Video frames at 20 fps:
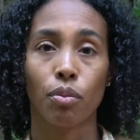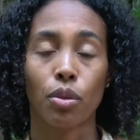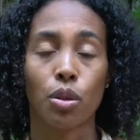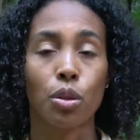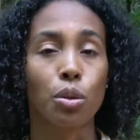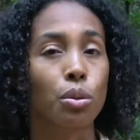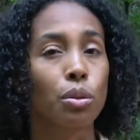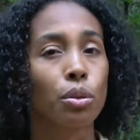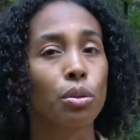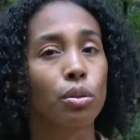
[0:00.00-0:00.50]

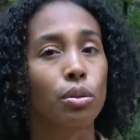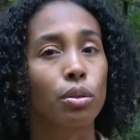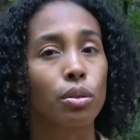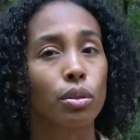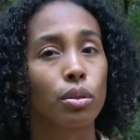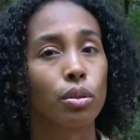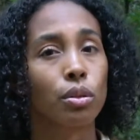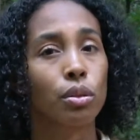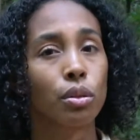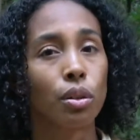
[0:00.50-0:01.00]
to
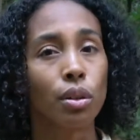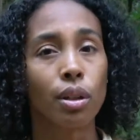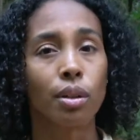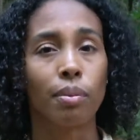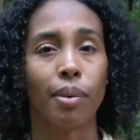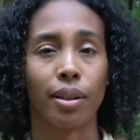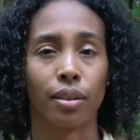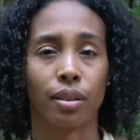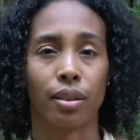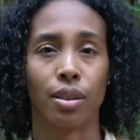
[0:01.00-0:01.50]
talk
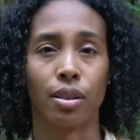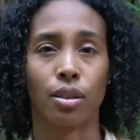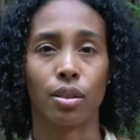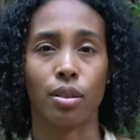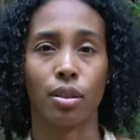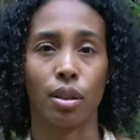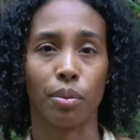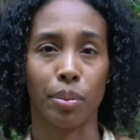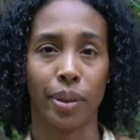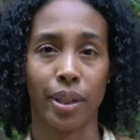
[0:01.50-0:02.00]
about this
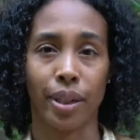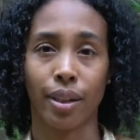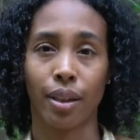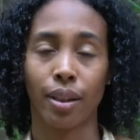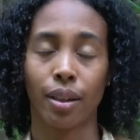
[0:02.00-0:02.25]
topic.